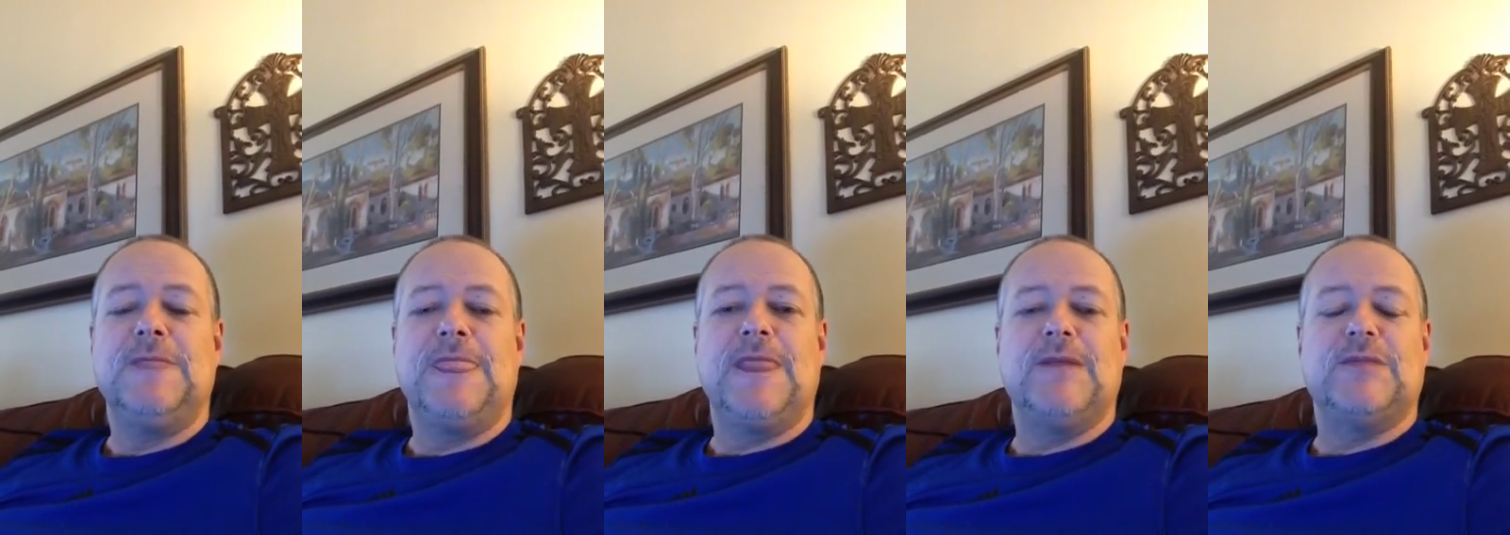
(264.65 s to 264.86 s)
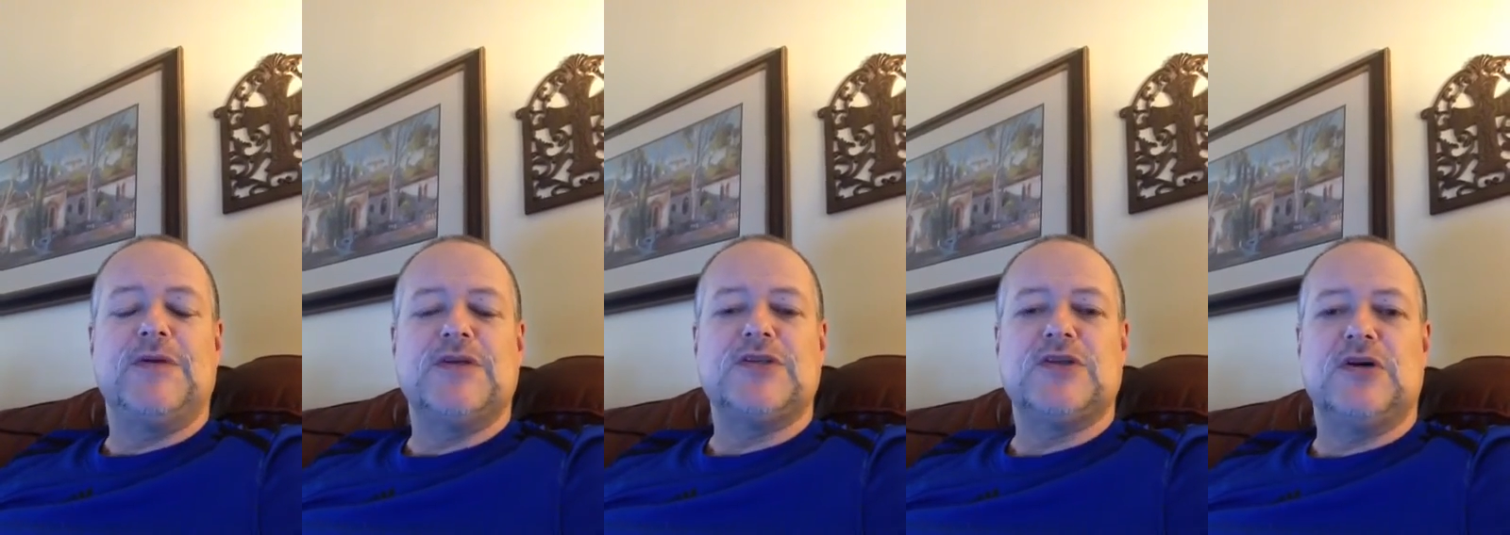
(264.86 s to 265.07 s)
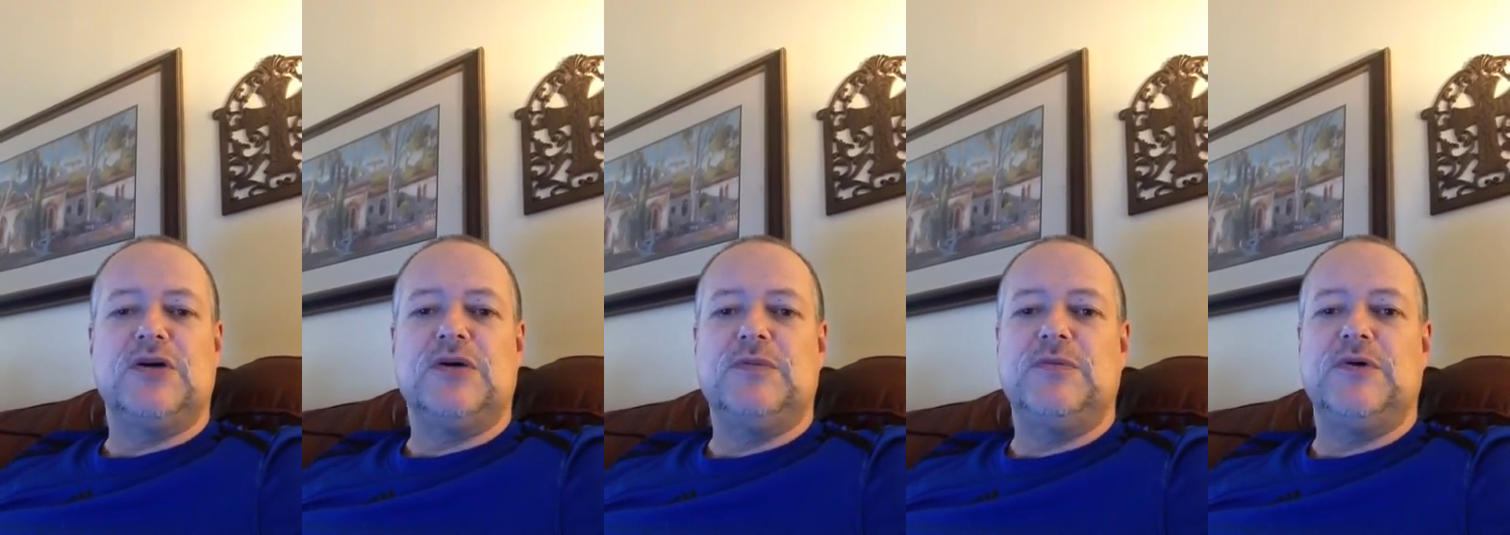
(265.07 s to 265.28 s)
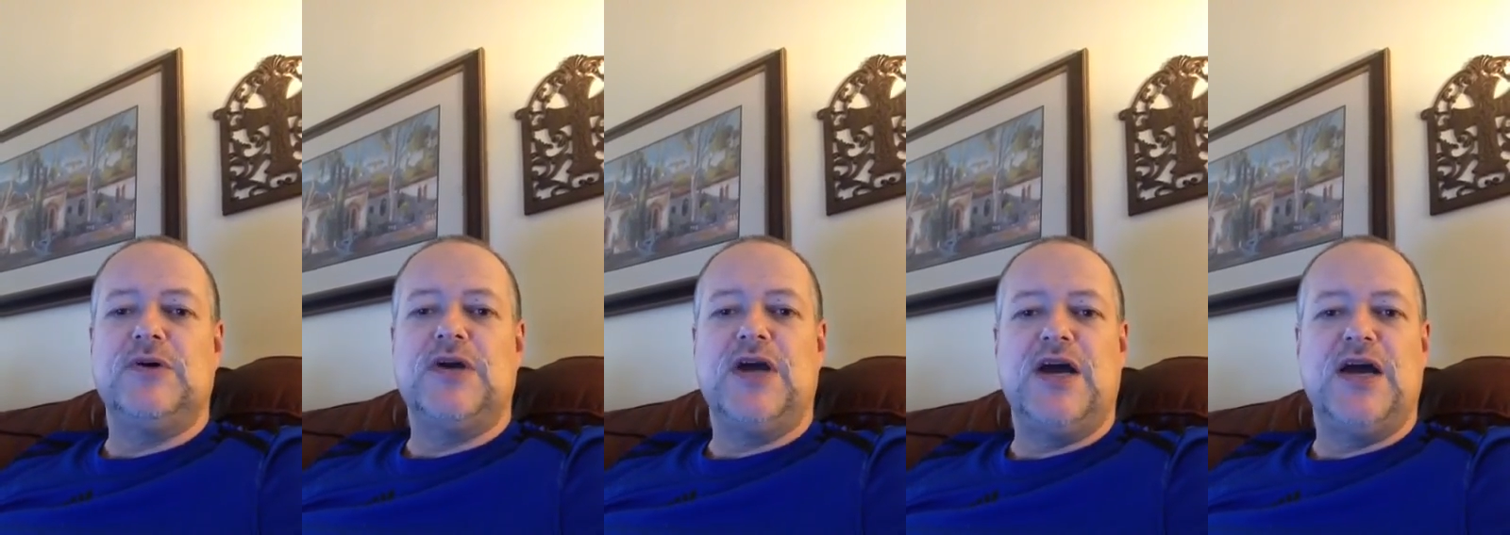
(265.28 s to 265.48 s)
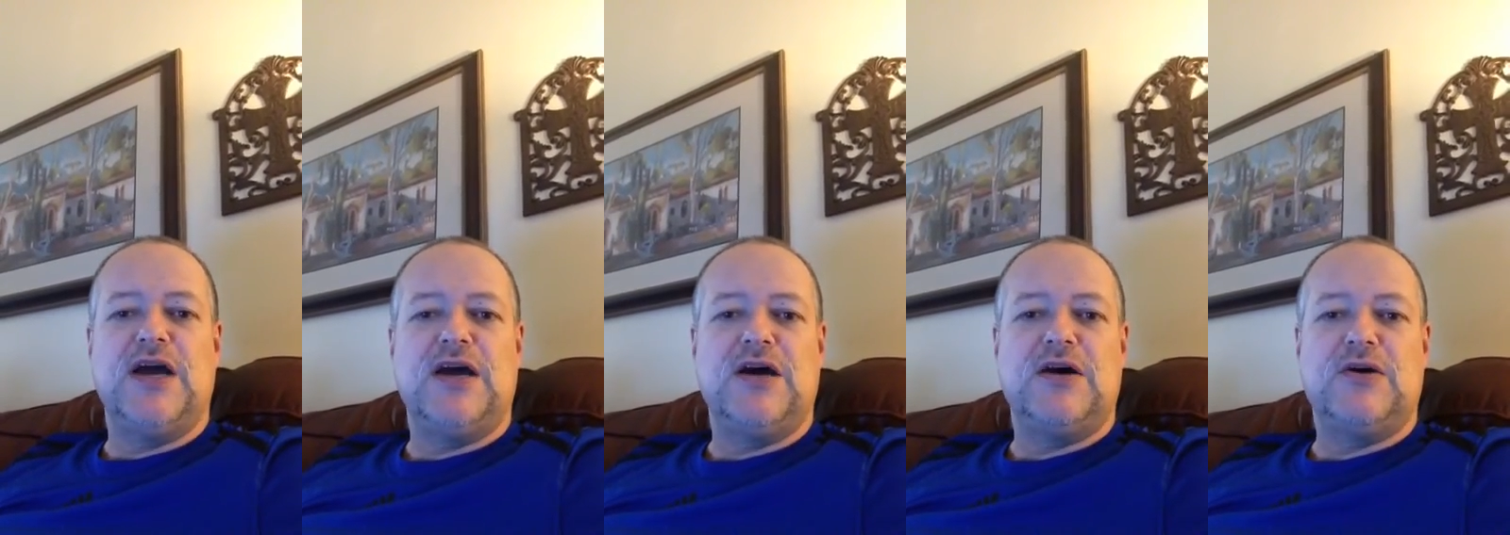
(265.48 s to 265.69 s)
But it's all
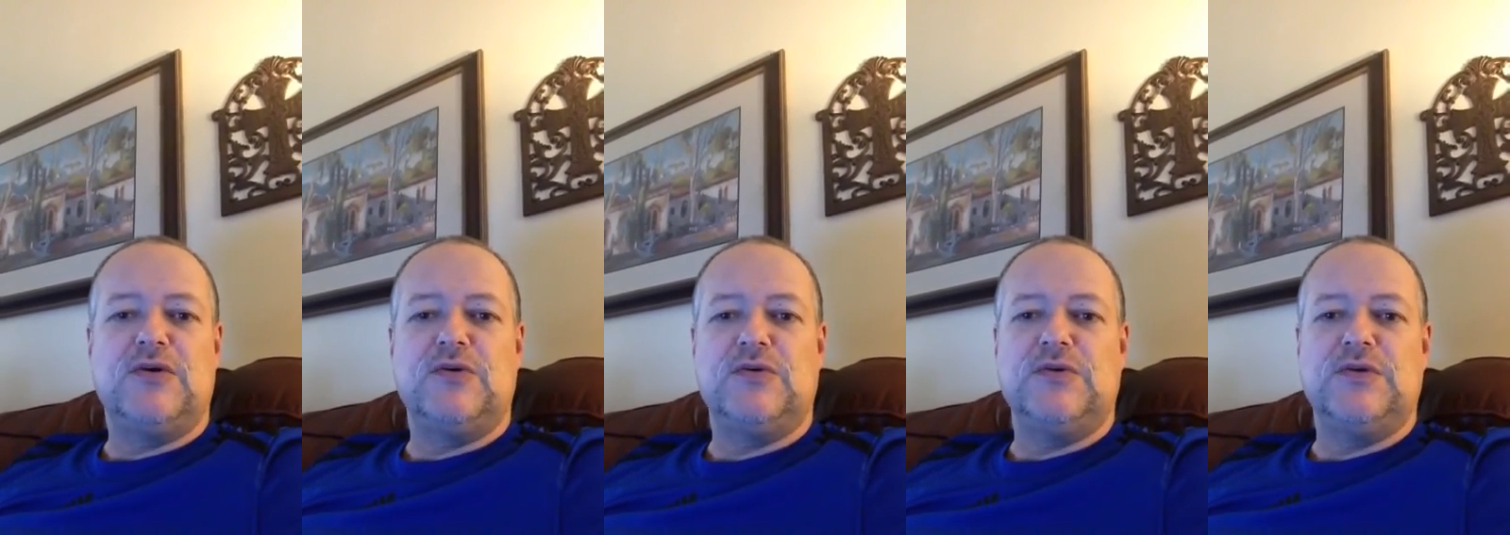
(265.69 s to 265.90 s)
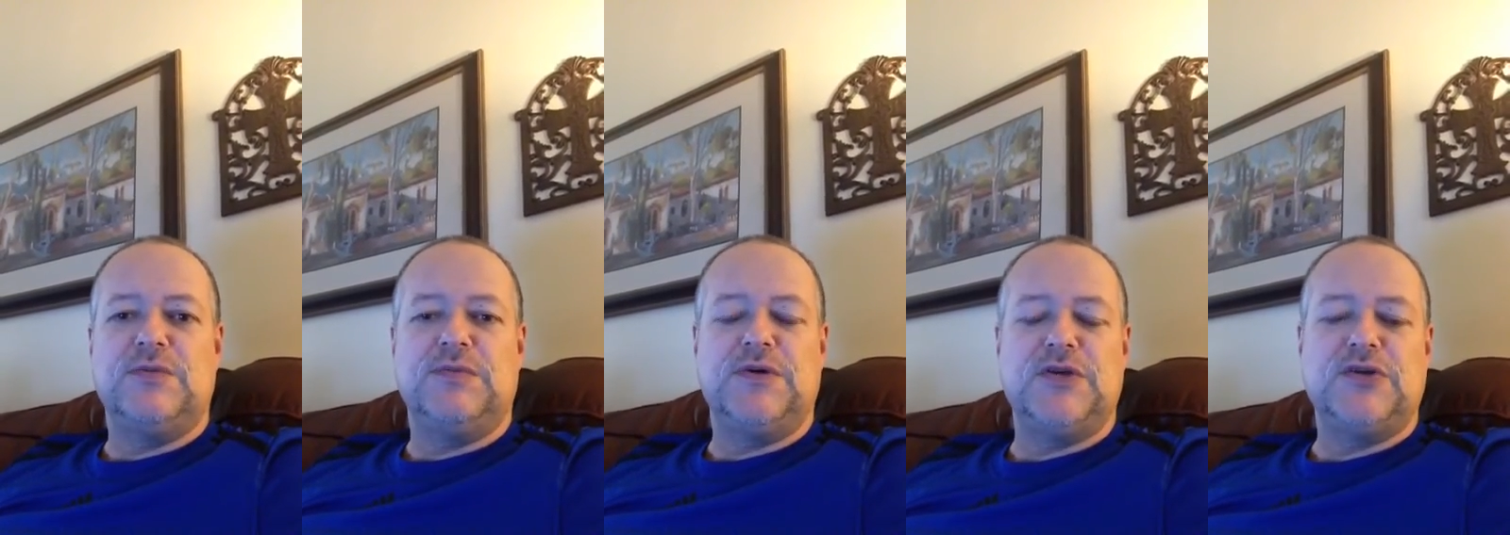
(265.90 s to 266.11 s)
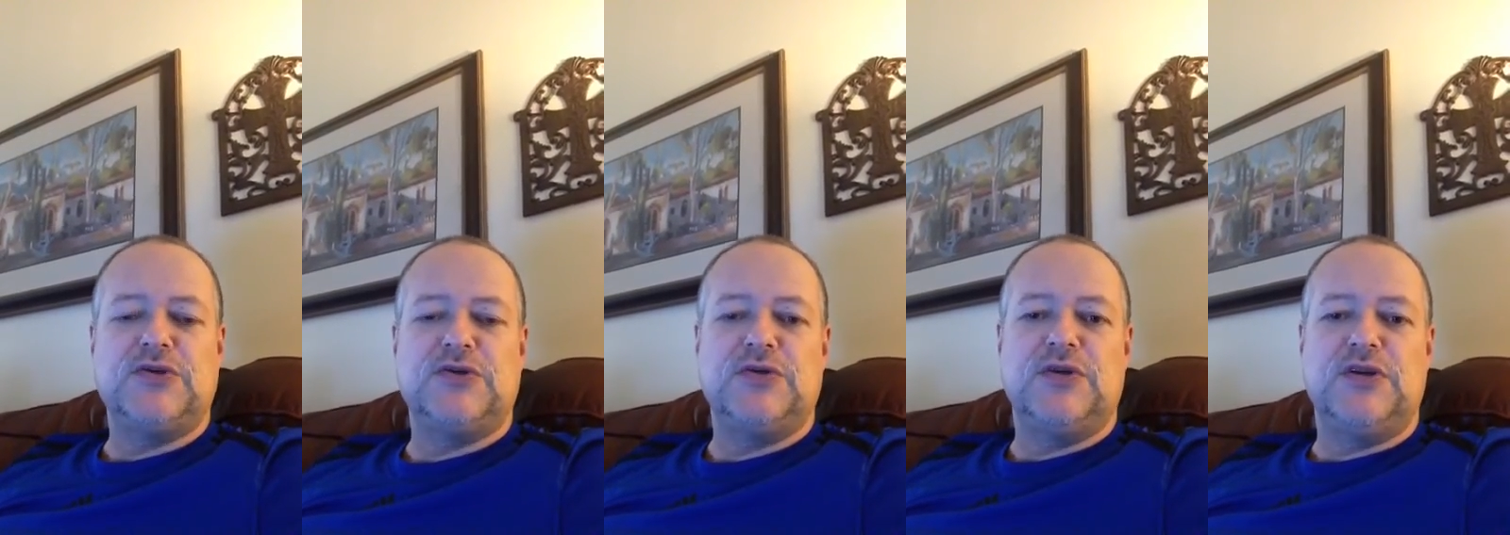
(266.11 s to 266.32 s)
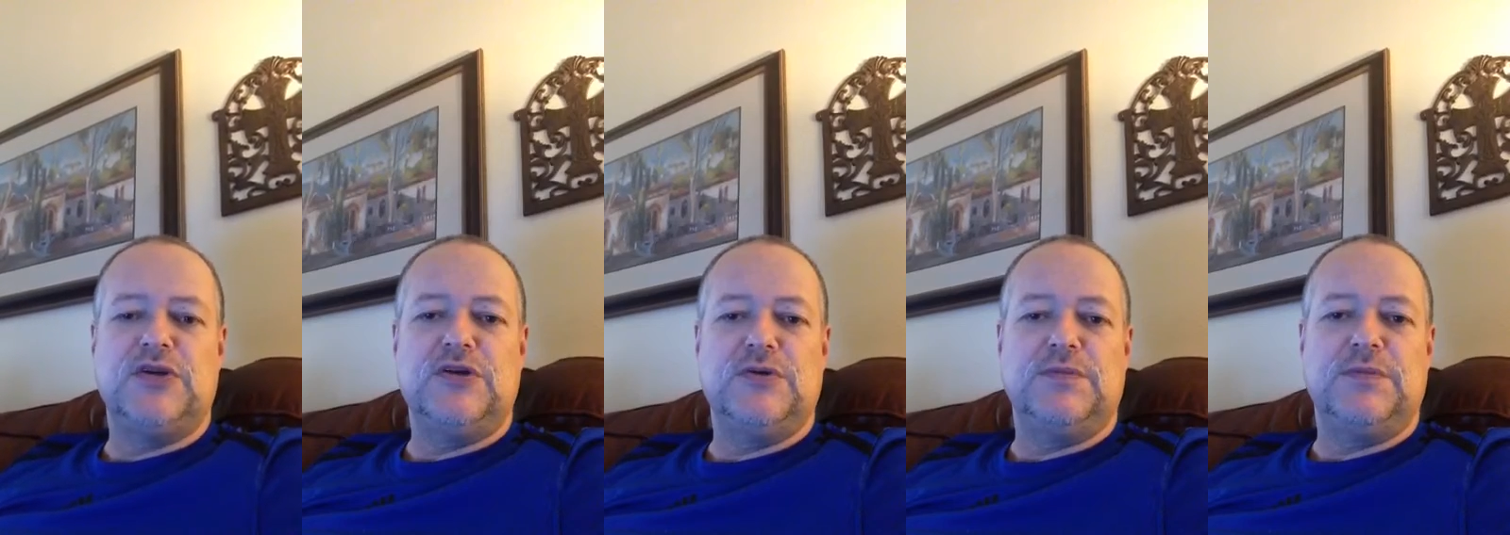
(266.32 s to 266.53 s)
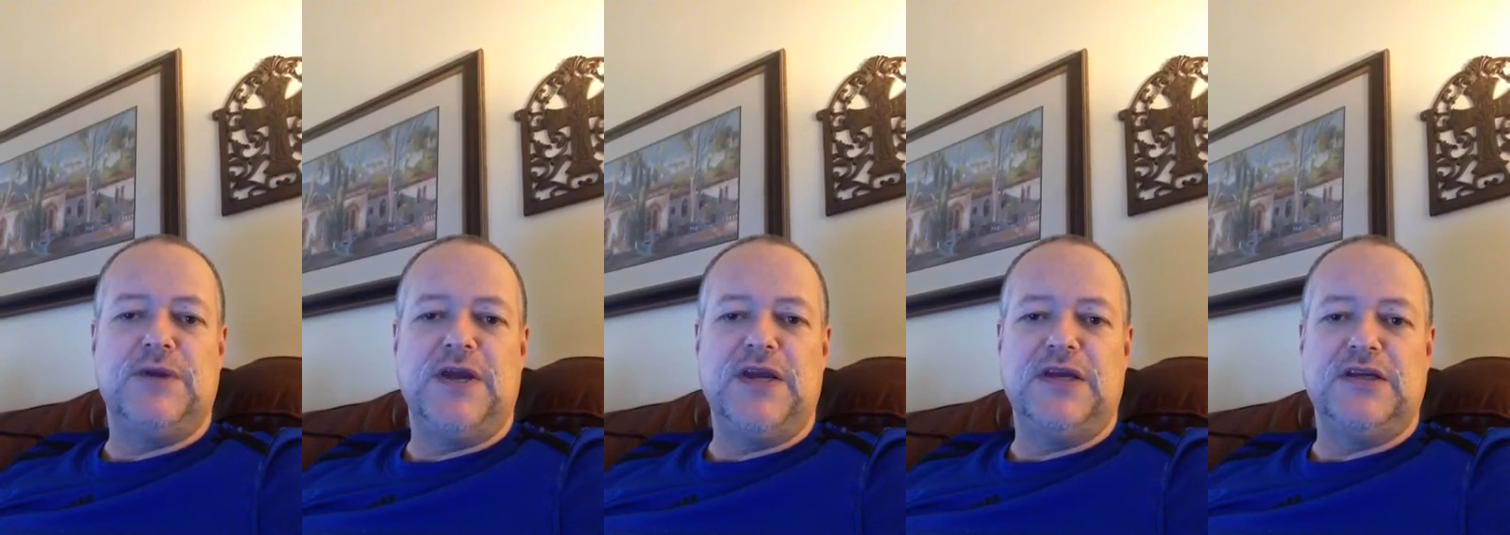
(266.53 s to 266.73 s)
about how the picture that
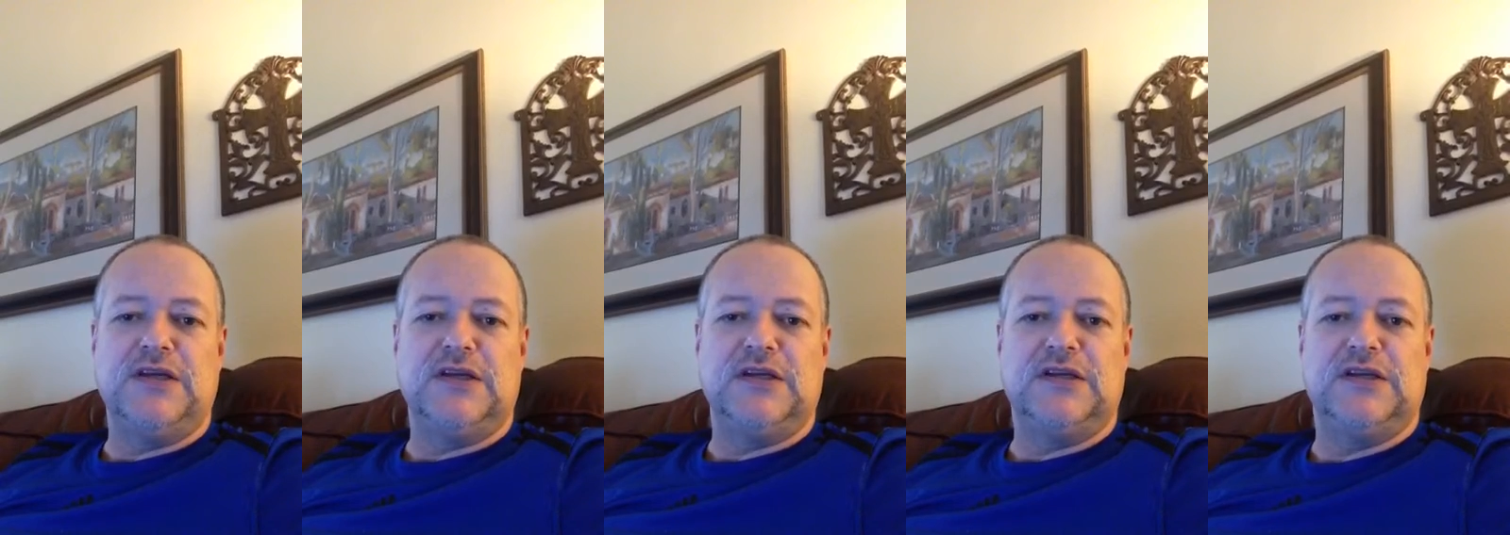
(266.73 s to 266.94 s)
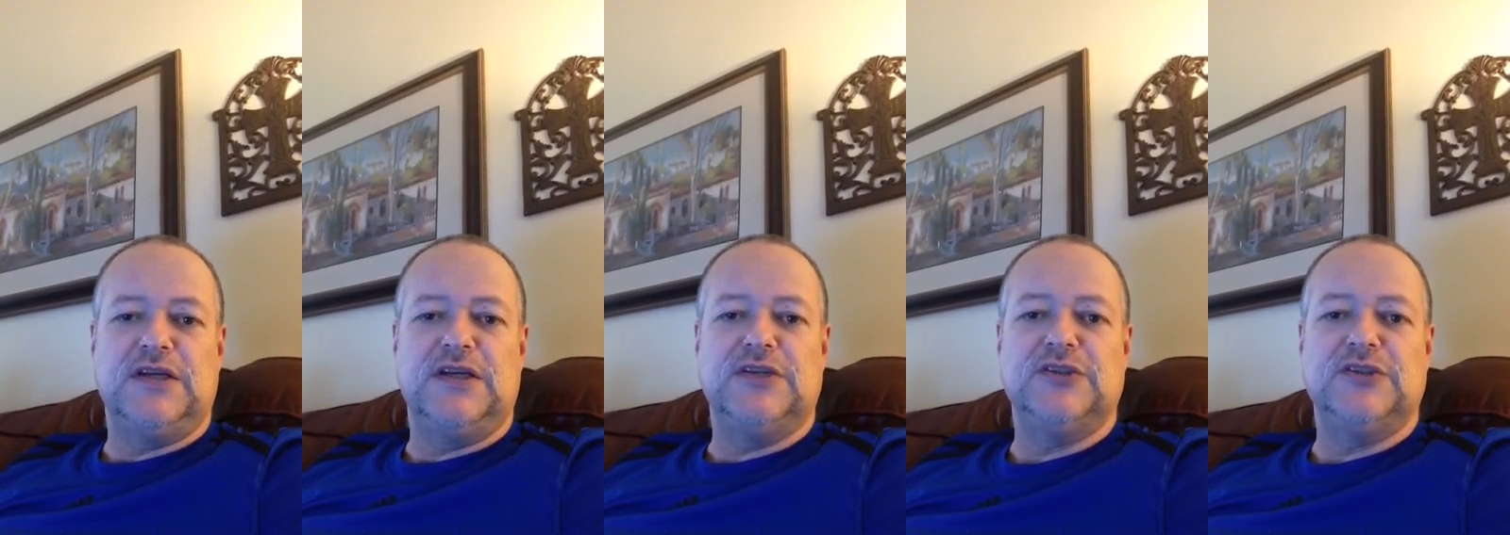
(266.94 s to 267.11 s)
you're painting